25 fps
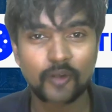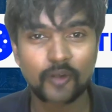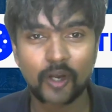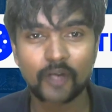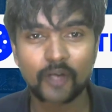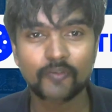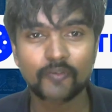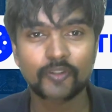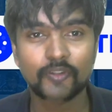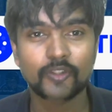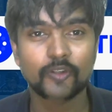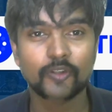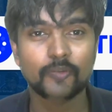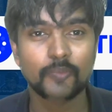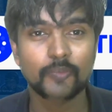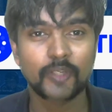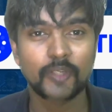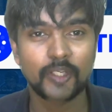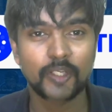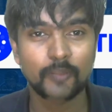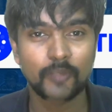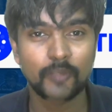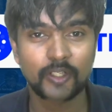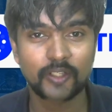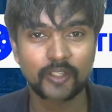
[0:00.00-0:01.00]
not without
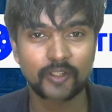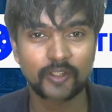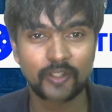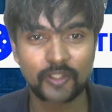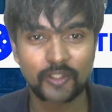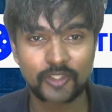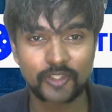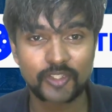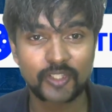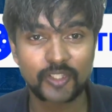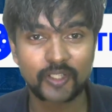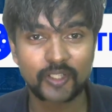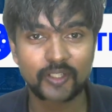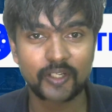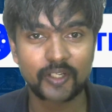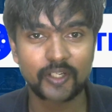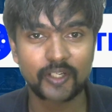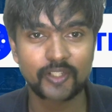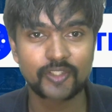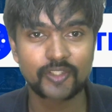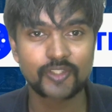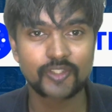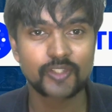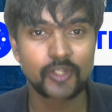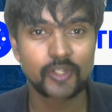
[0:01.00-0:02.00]
many materialistic
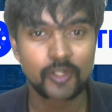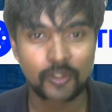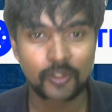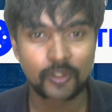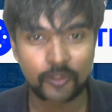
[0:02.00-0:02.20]
needs,